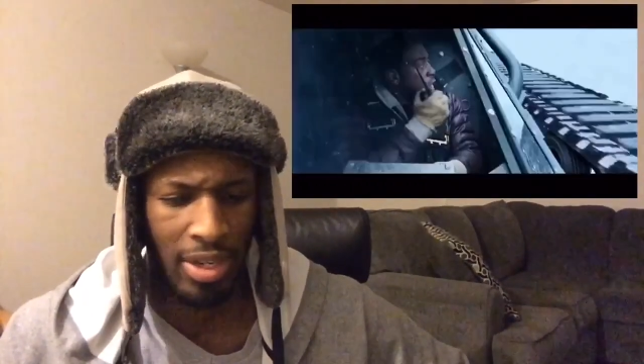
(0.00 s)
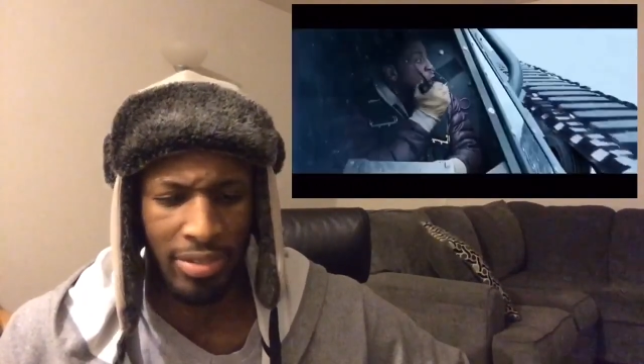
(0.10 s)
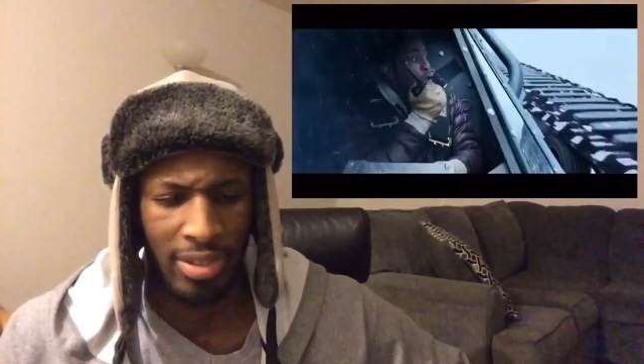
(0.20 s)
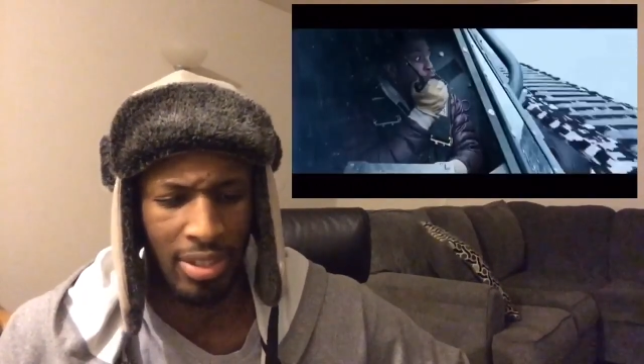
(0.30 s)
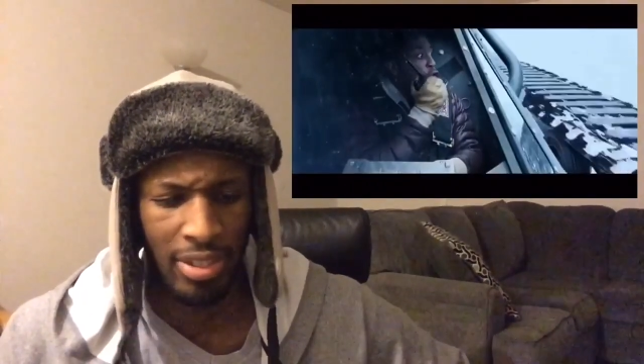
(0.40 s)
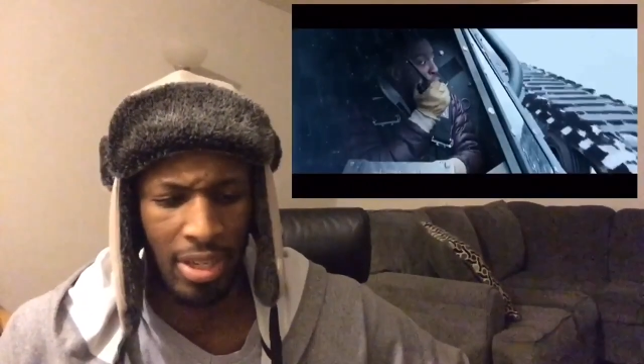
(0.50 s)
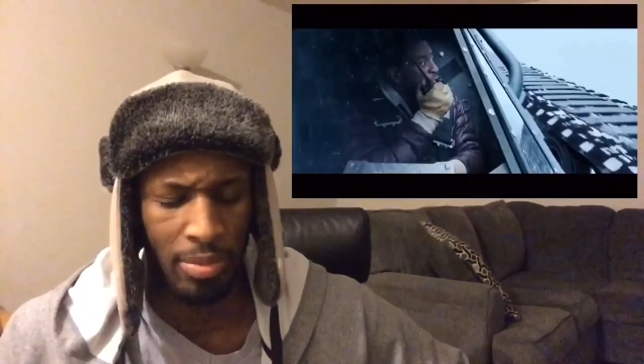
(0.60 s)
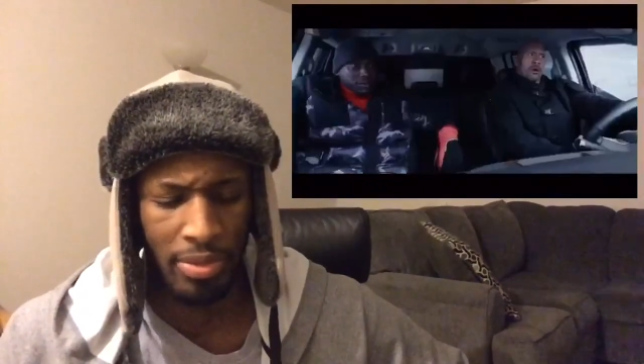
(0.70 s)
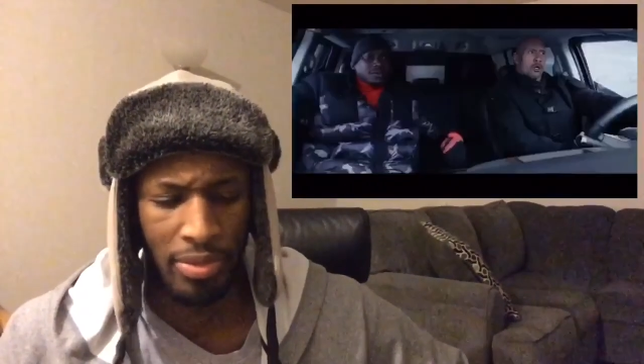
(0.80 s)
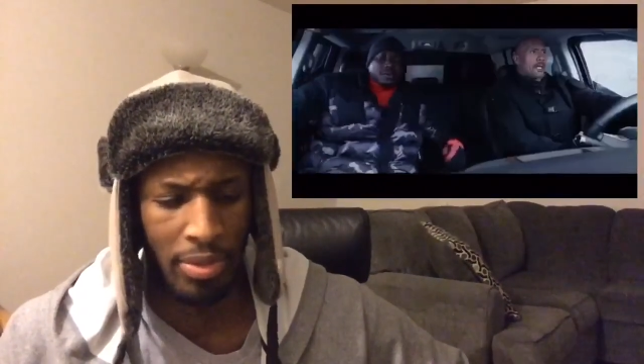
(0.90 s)
Oh, I've seen shit. that
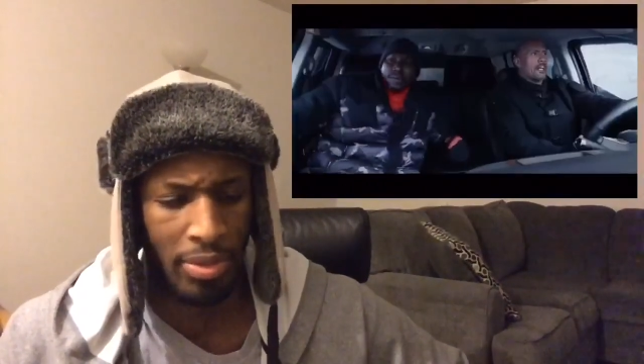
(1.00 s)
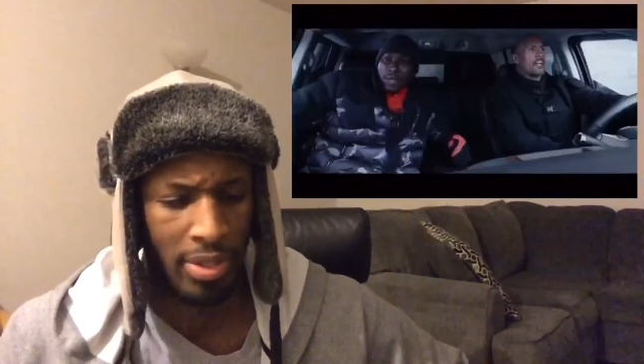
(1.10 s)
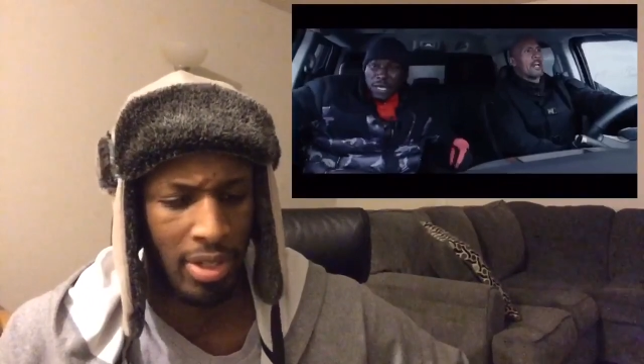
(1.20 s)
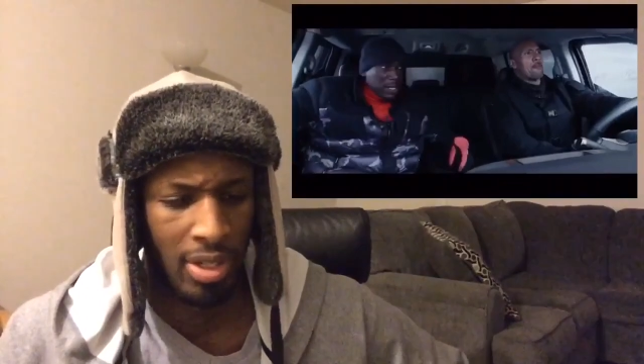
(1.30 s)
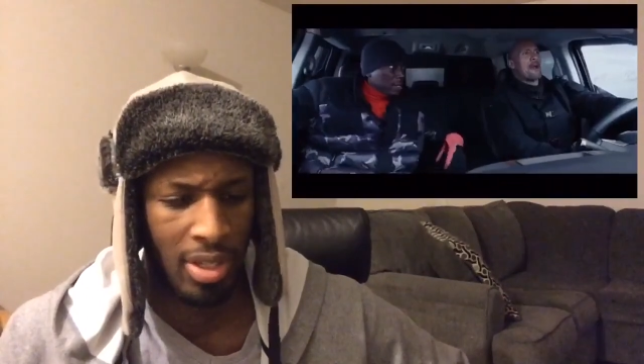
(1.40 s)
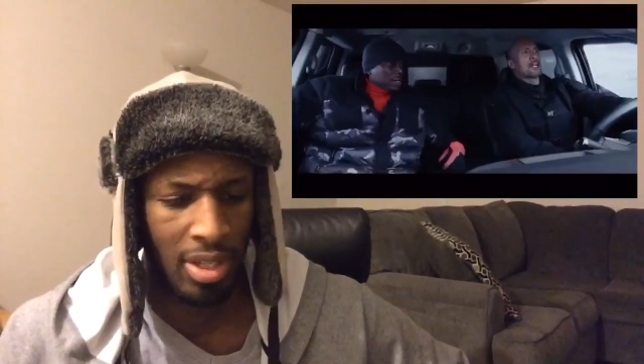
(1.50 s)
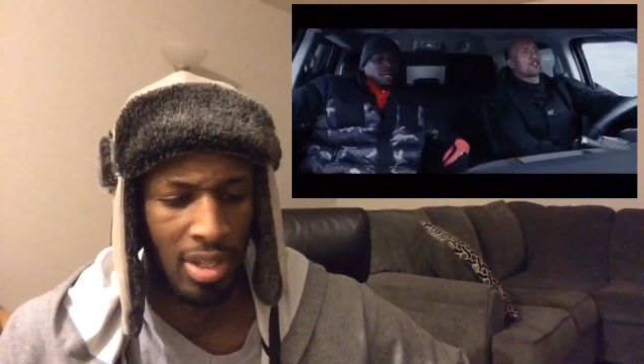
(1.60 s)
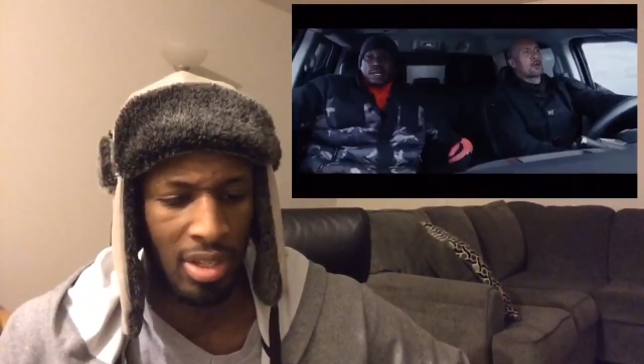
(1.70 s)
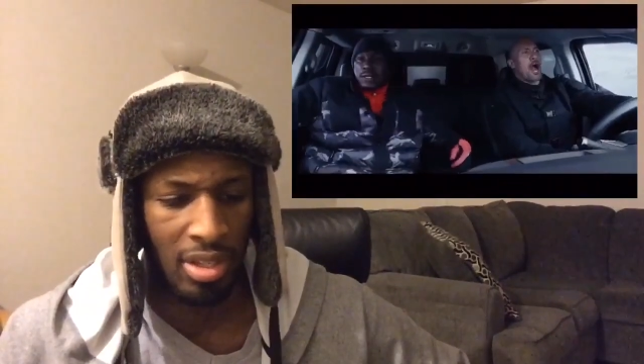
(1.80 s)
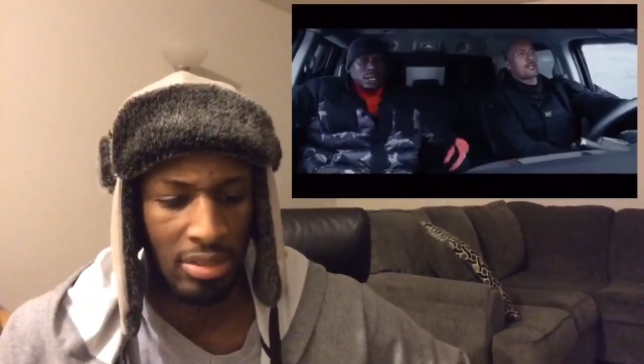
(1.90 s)
before. We're gonna need a
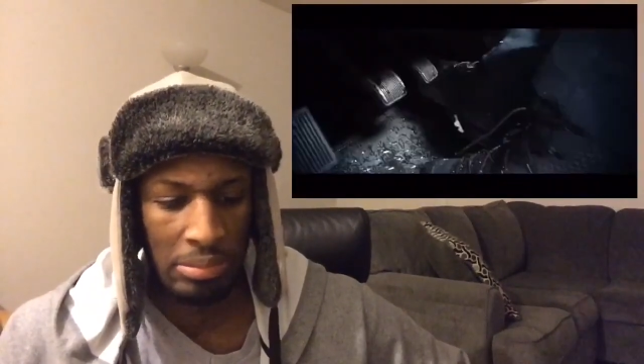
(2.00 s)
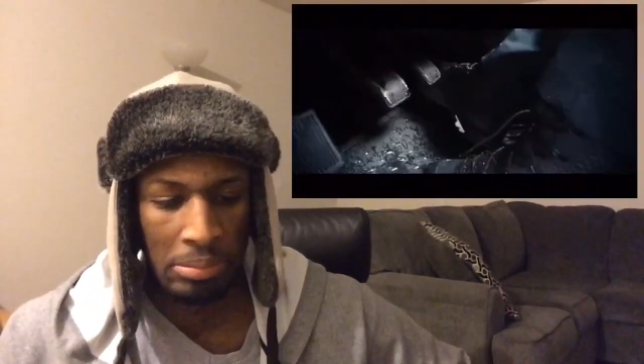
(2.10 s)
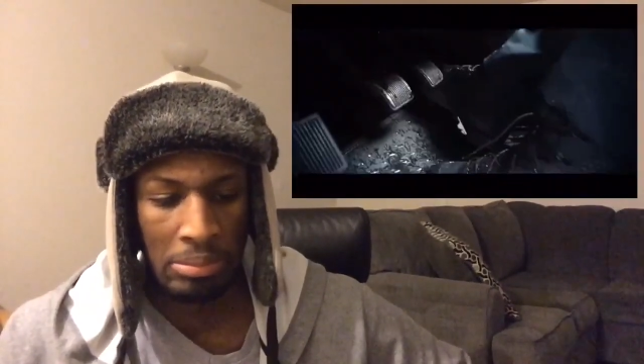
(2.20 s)
bigger truck.